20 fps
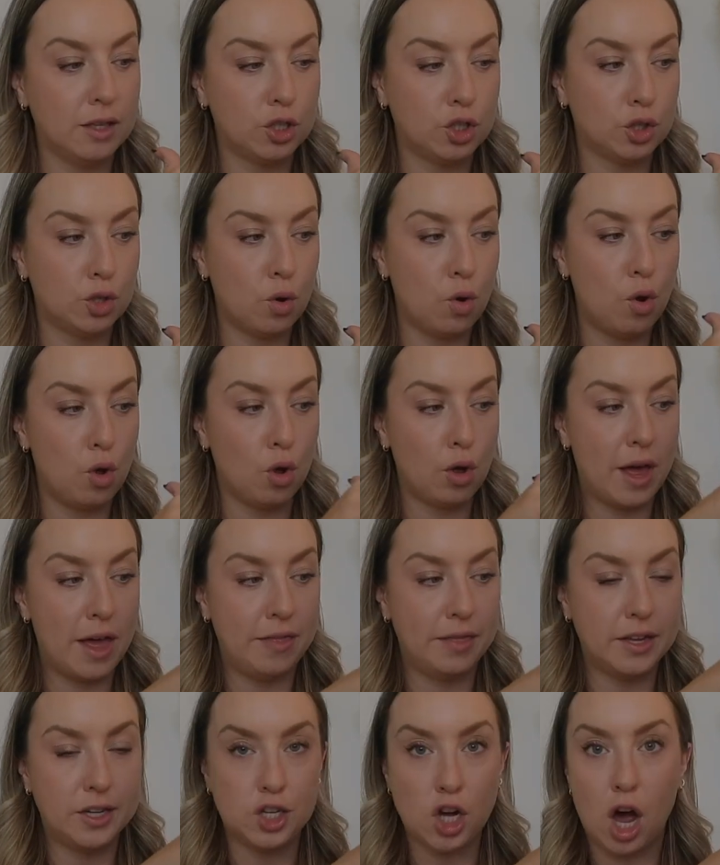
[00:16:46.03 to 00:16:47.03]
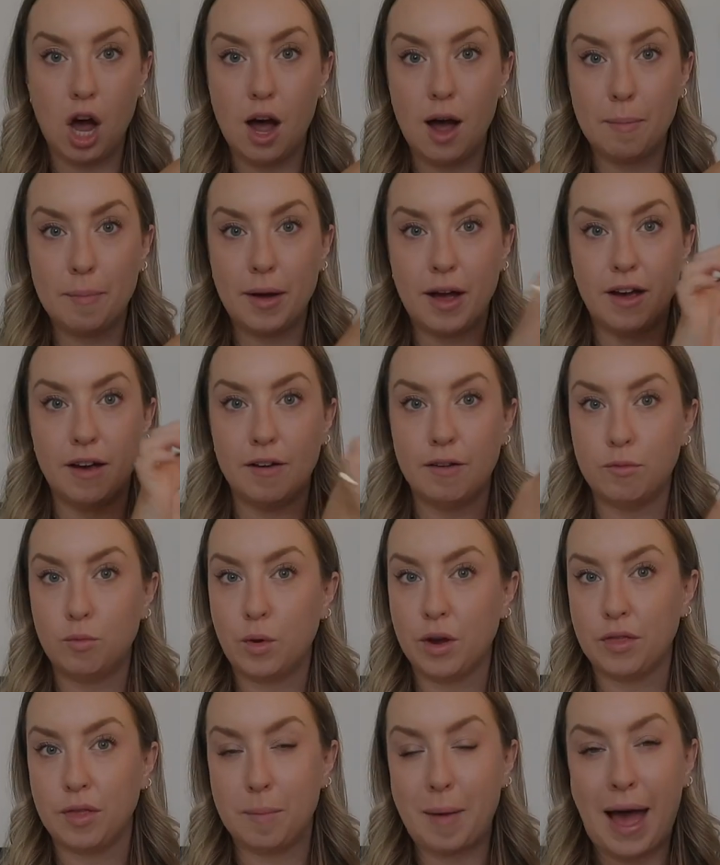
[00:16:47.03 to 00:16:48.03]
the sole and the top
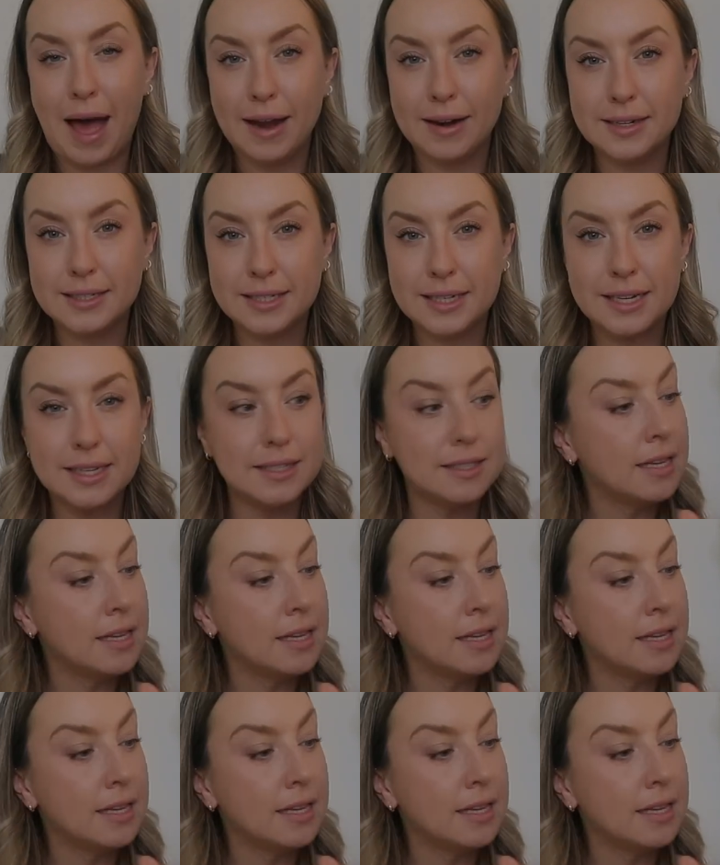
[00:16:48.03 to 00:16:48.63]
where the patent